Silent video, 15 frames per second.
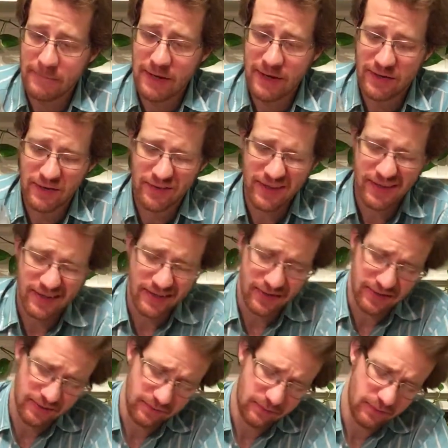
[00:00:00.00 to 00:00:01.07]
Yeah, I just had
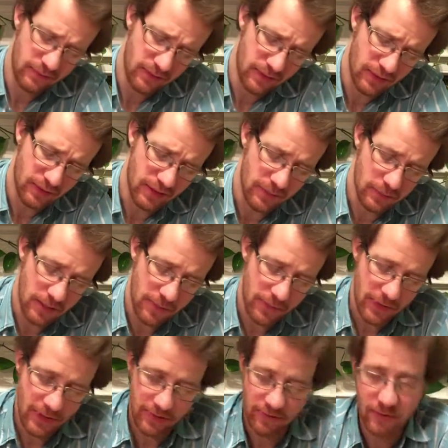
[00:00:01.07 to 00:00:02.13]
a double
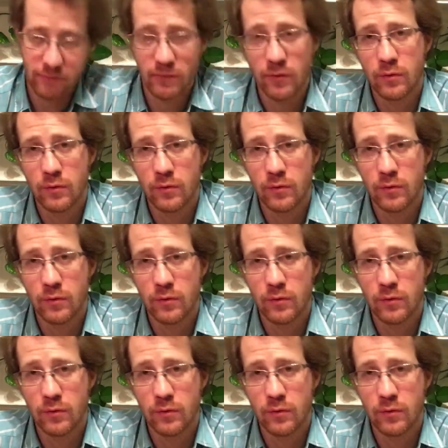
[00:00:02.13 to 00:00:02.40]
IPA at some